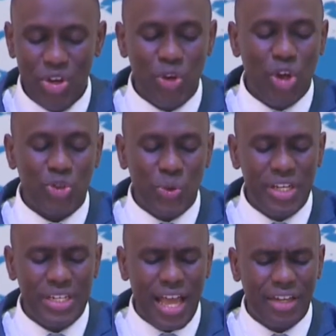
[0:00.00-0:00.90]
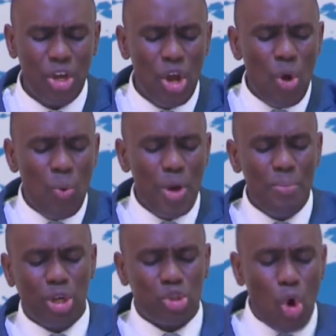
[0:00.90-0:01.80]
Not only that, we
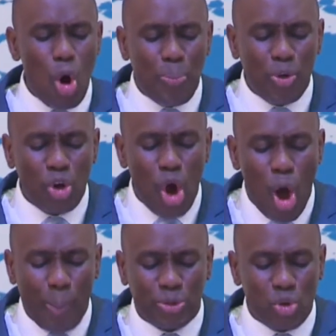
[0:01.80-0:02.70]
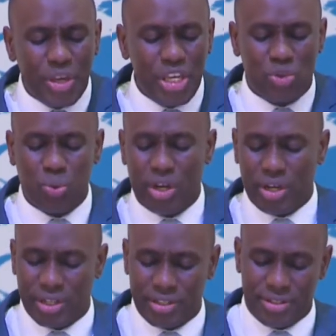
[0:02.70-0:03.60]
must open up to His
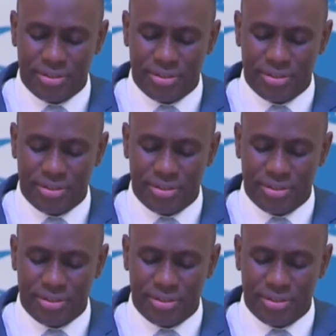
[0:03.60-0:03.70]
Word.